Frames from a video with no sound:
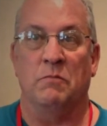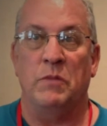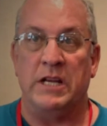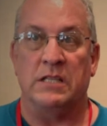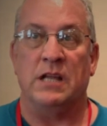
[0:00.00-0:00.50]

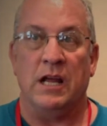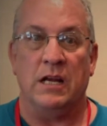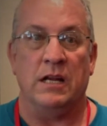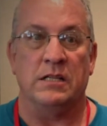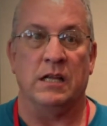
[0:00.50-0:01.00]
we
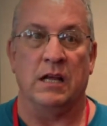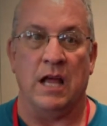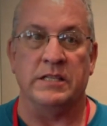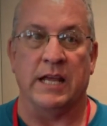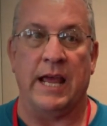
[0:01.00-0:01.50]
decided
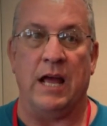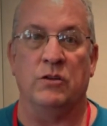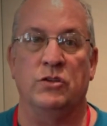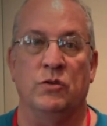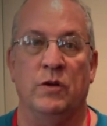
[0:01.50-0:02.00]
as a
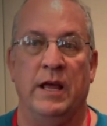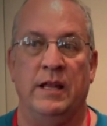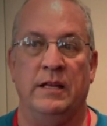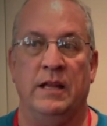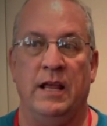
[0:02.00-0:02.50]
council
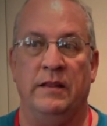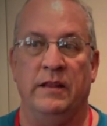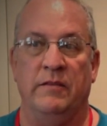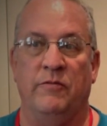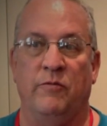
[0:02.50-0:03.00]
and
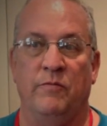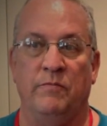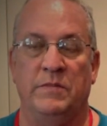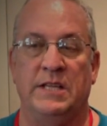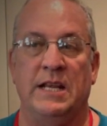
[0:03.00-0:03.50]

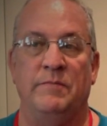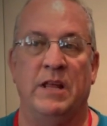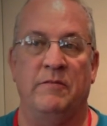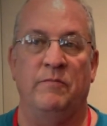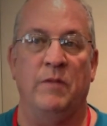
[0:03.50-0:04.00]
the team
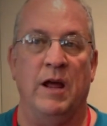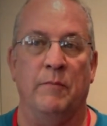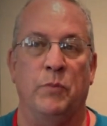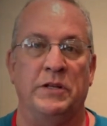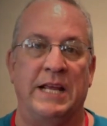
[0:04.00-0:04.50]

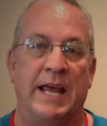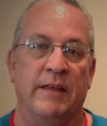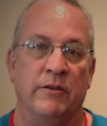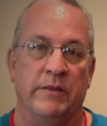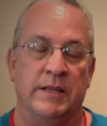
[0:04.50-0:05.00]
that put
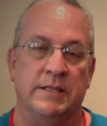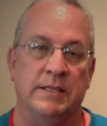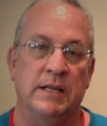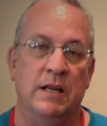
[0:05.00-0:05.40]
together this